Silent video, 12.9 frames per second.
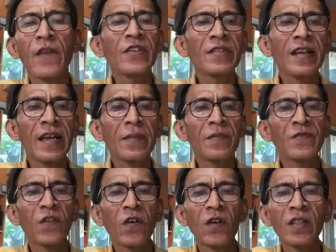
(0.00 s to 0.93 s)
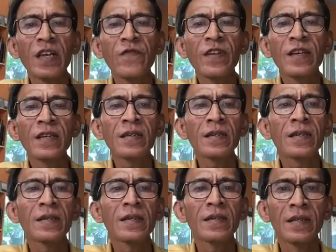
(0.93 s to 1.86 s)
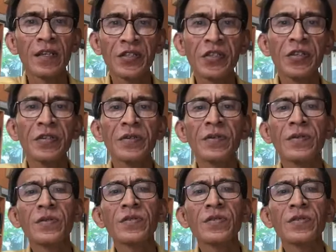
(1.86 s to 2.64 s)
Every day before leaving the school,